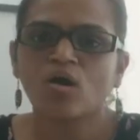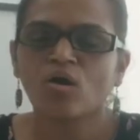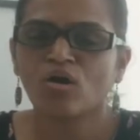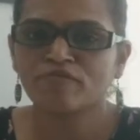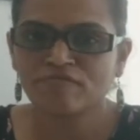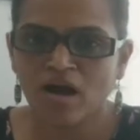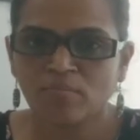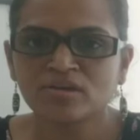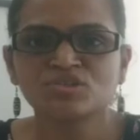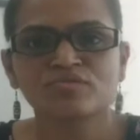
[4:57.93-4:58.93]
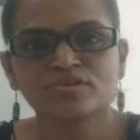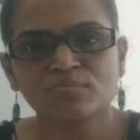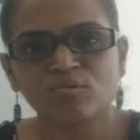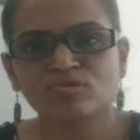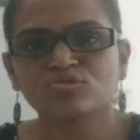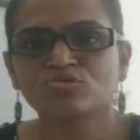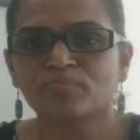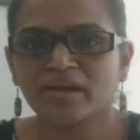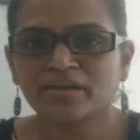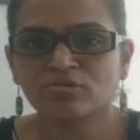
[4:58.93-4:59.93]
or farmers were supposed to
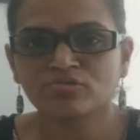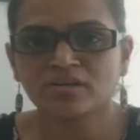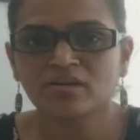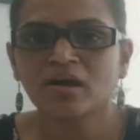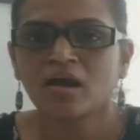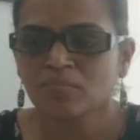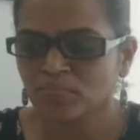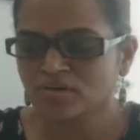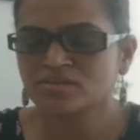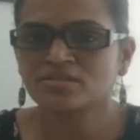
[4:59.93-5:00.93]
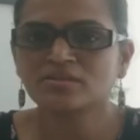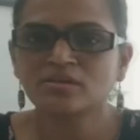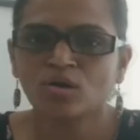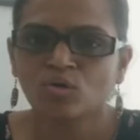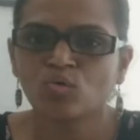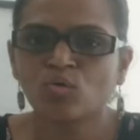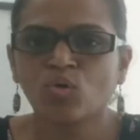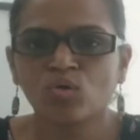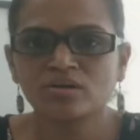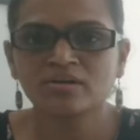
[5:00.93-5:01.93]
pay to the person who
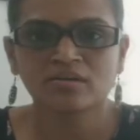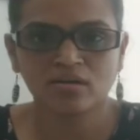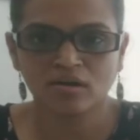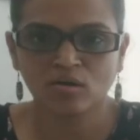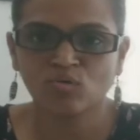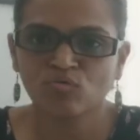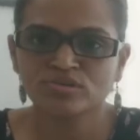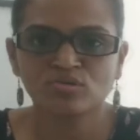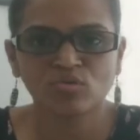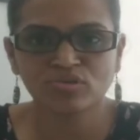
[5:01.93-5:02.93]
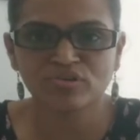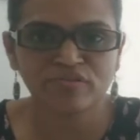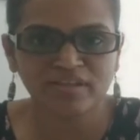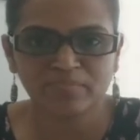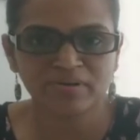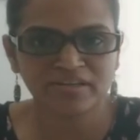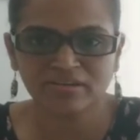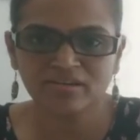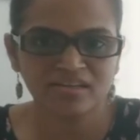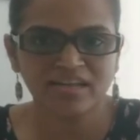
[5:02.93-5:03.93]
was the owner of that particular